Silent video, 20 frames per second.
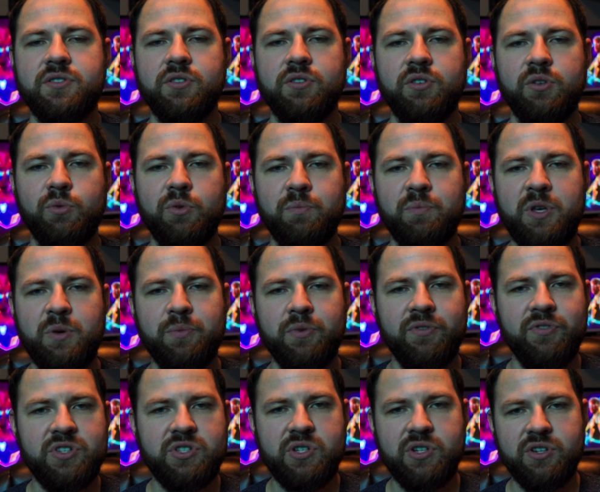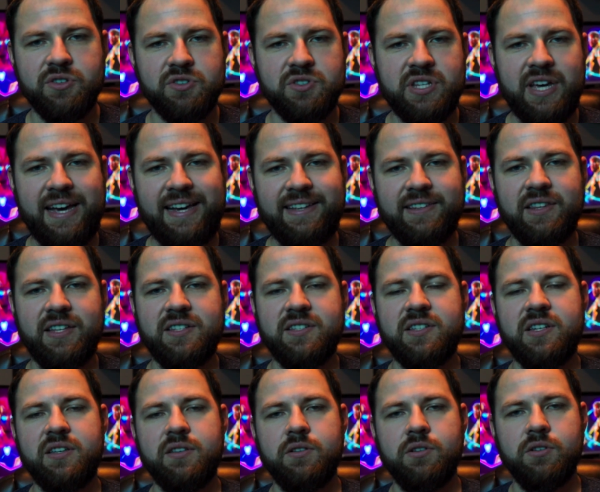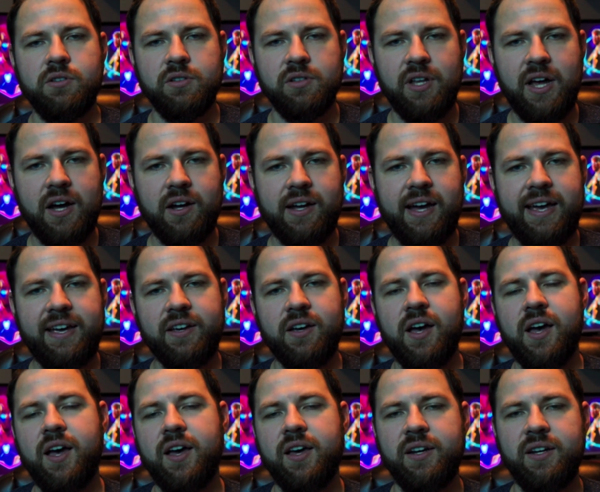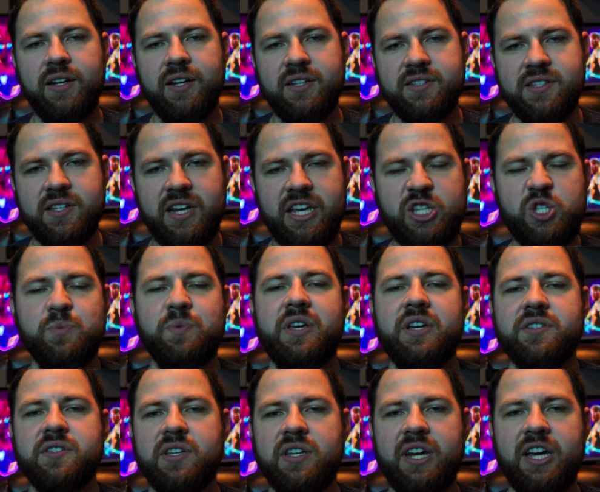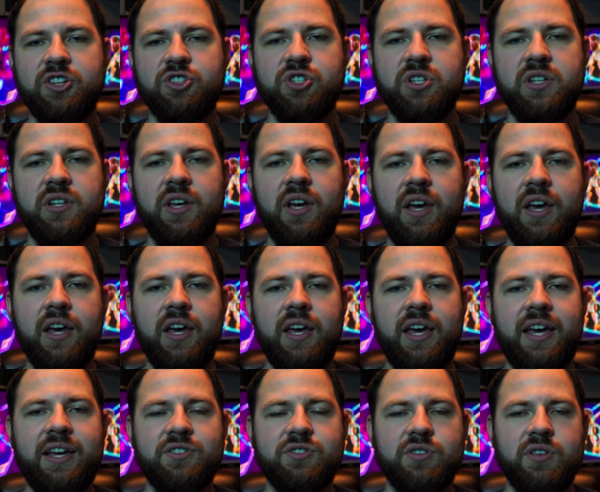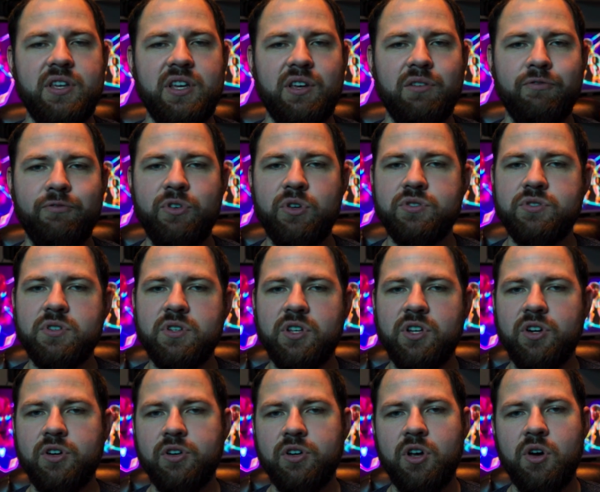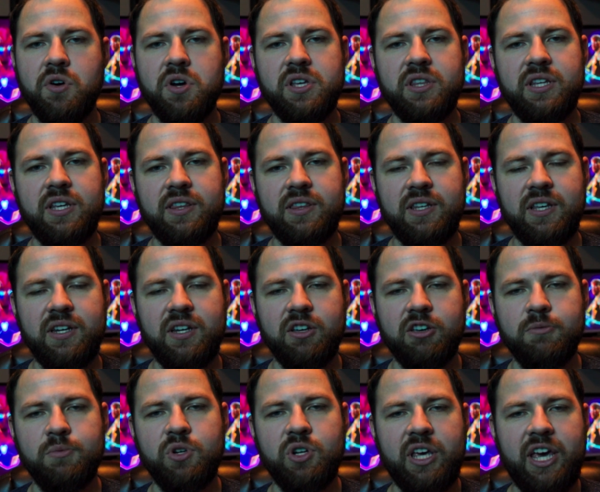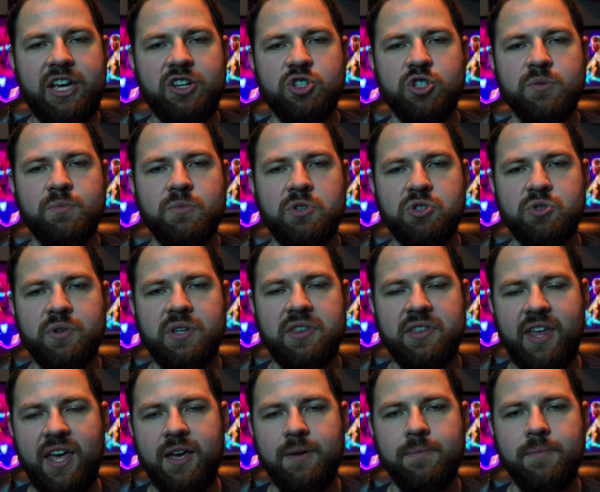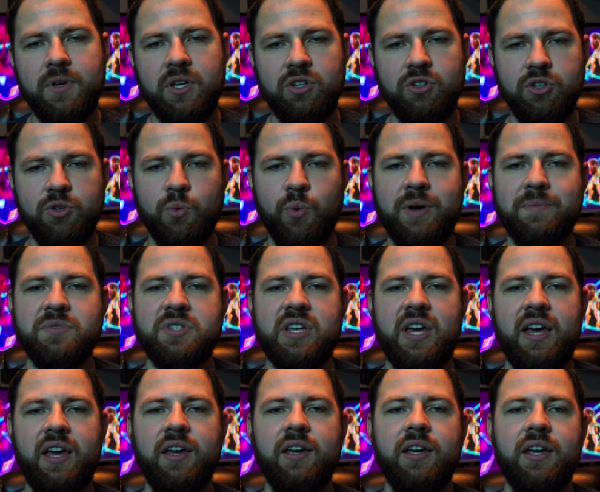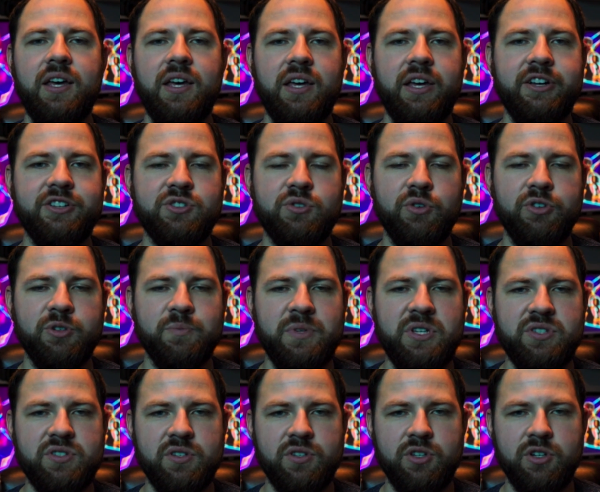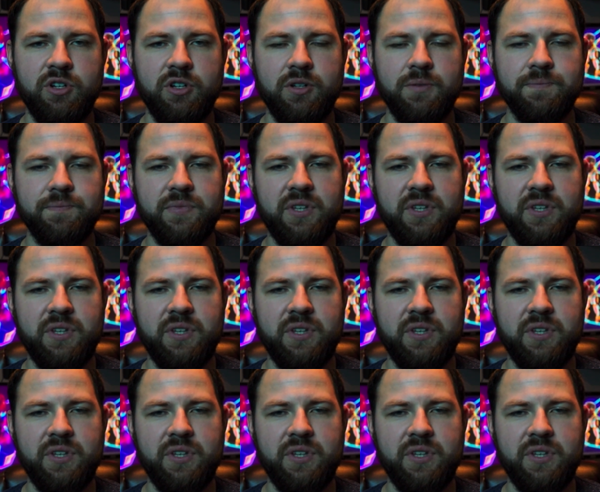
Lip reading: so that when people visit your site, they see the little lock icon and it's an HTTPS connection, and so they can feel secure knowing that any communication between them and your website is going to be secure.